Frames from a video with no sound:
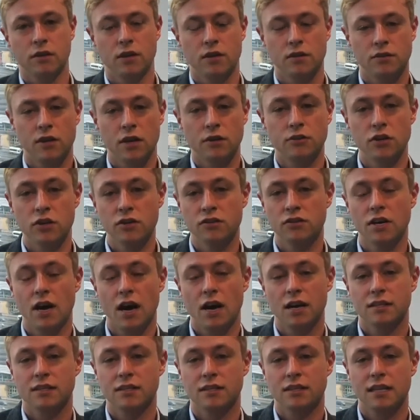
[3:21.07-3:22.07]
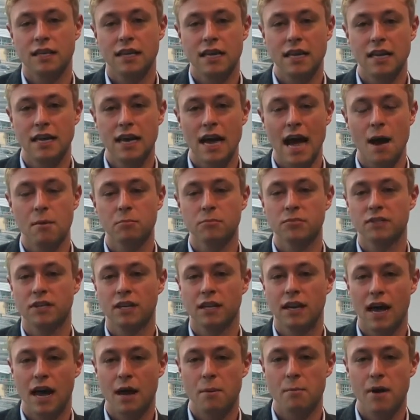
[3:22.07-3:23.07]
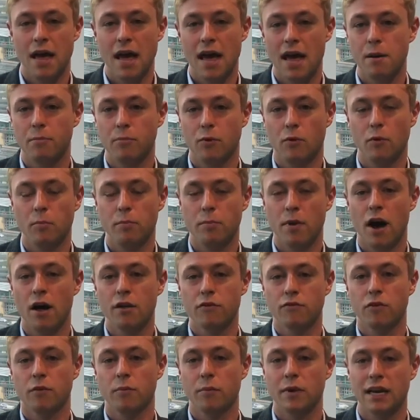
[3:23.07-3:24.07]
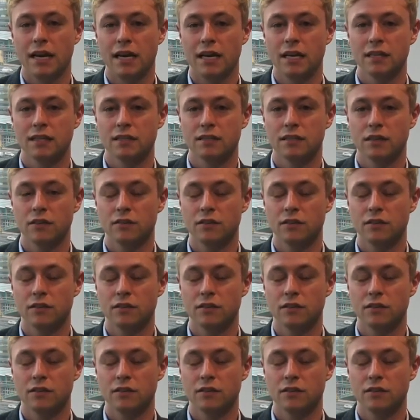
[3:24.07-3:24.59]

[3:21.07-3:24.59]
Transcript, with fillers: So just ask the Amsterdam airport bathroom cleaners.